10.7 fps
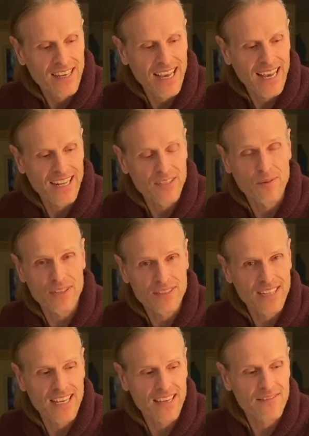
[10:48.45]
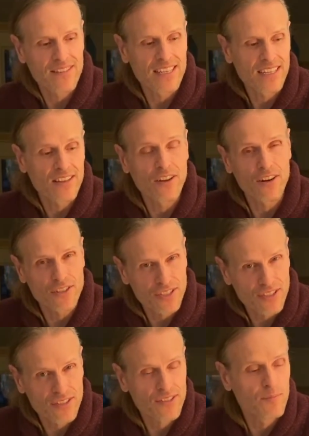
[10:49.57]
and you want to save the
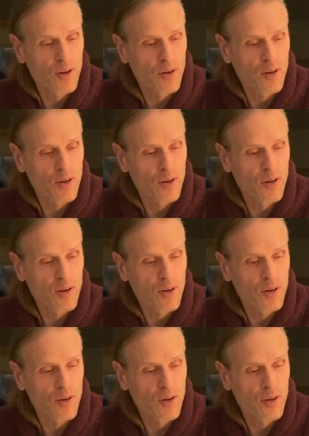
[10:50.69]
largest